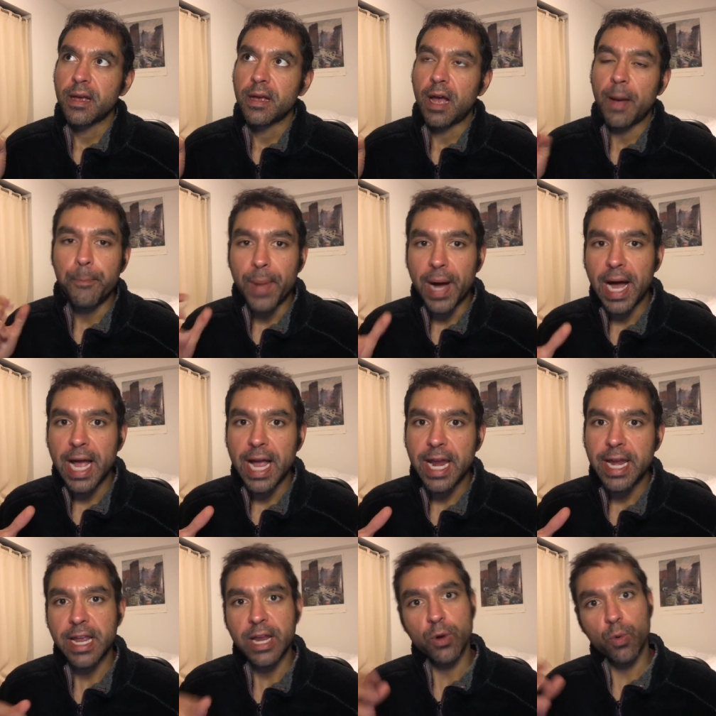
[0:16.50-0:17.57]

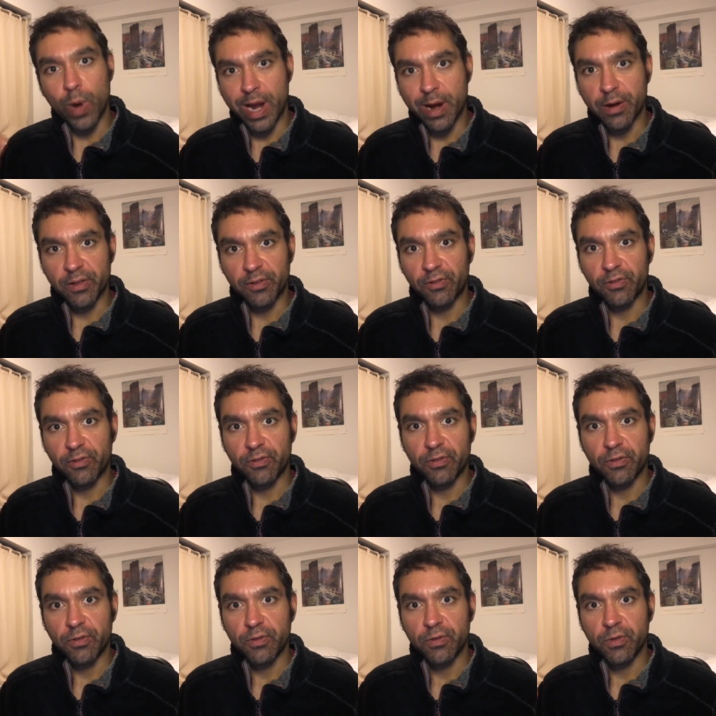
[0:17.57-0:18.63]
Abide in awareness,
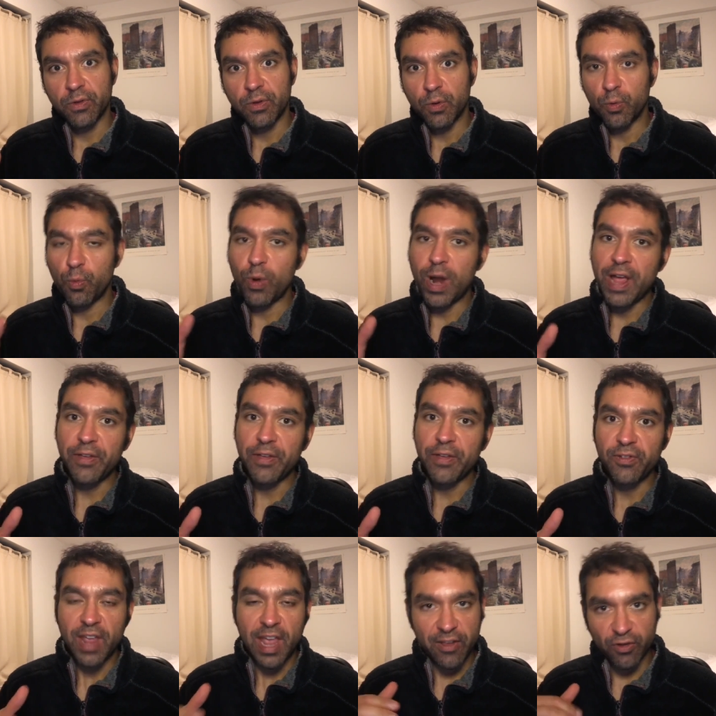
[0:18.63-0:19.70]

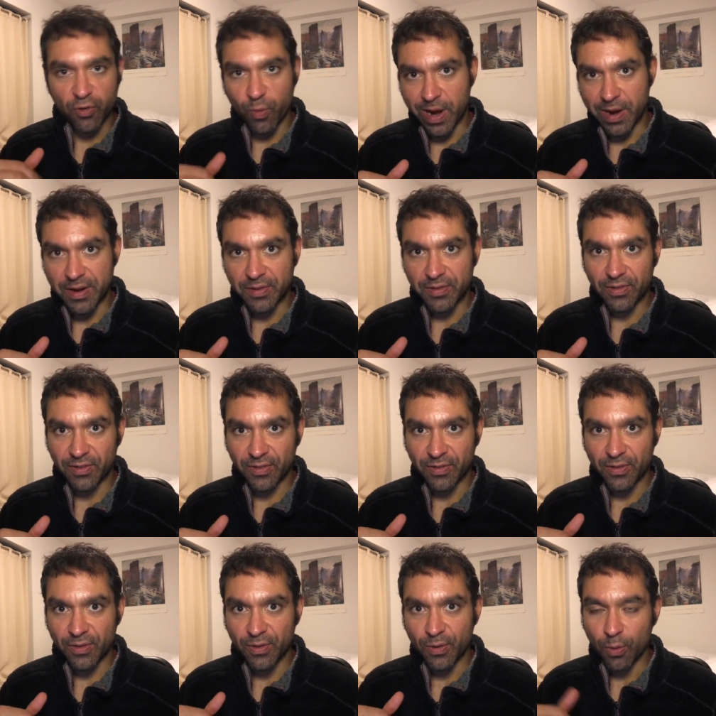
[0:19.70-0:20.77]
rest as awareness,
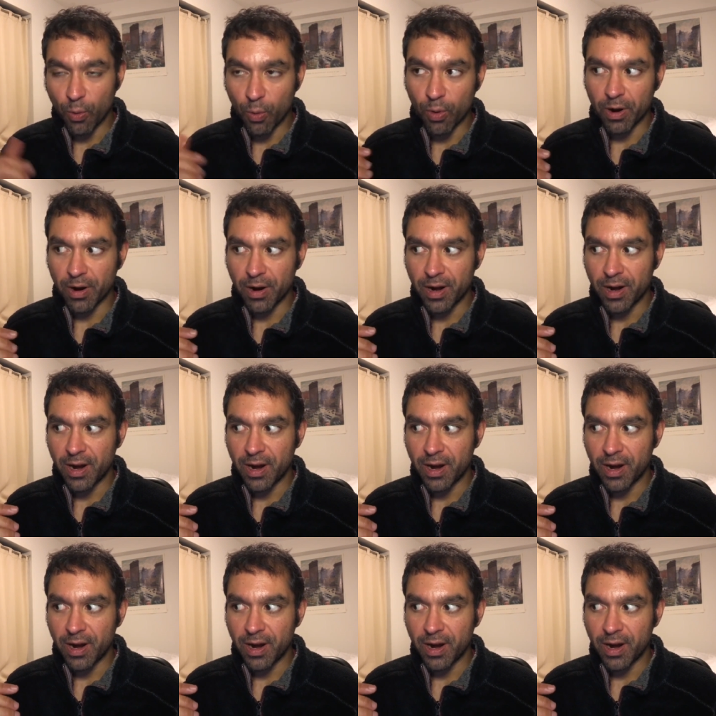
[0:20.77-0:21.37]
or